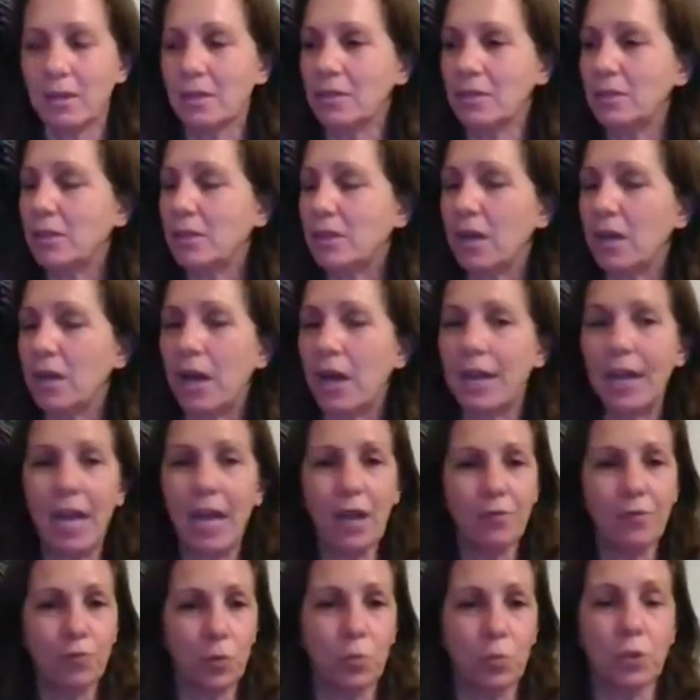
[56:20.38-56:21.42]
you got to
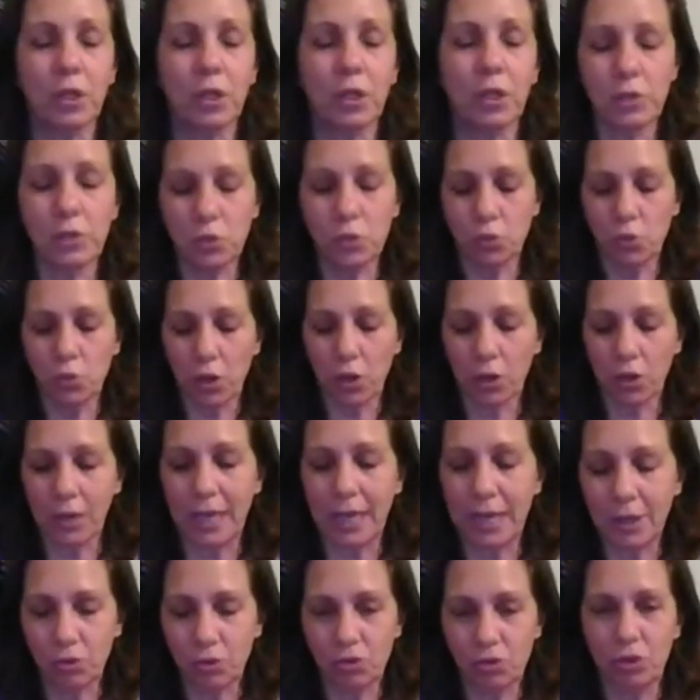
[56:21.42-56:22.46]
have really strong
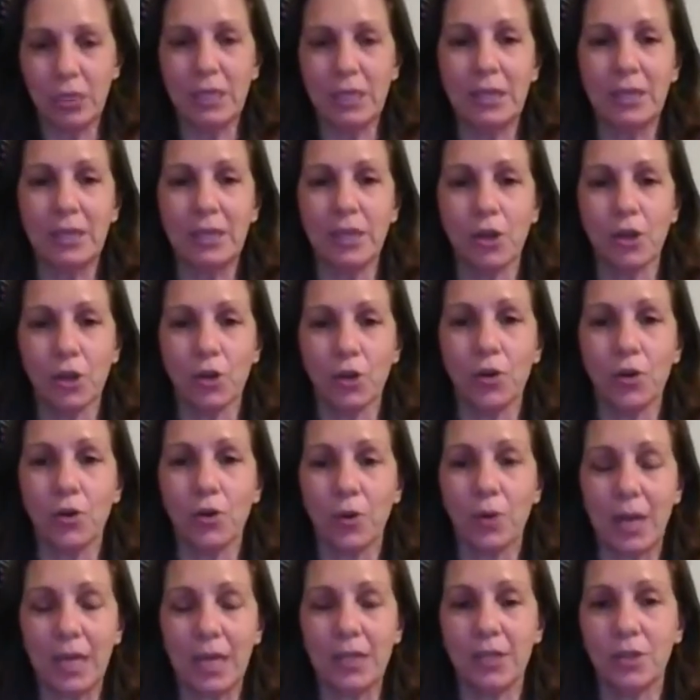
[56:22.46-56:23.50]
energy
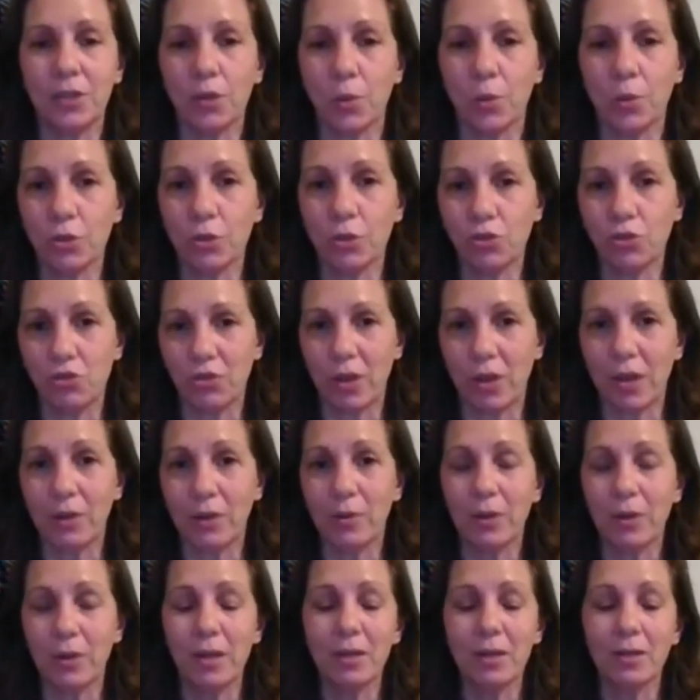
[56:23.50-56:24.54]
here and in your root
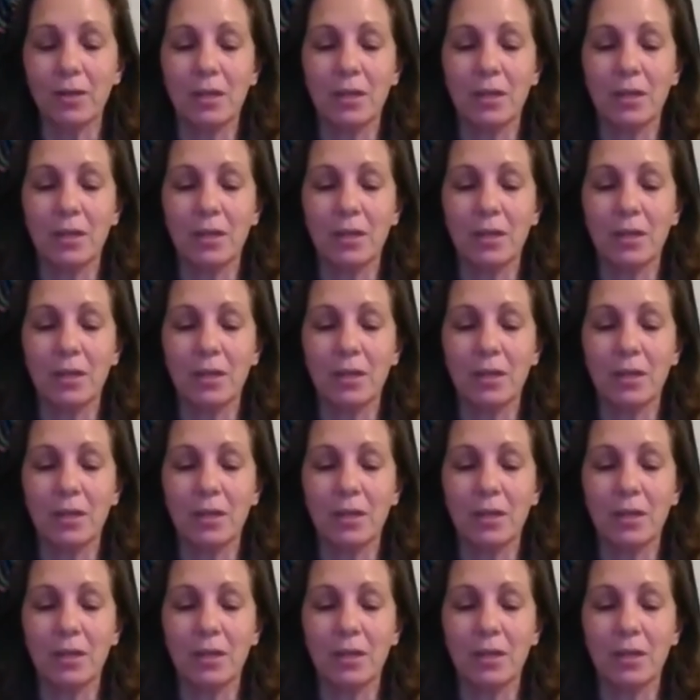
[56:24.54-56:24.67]
chakra.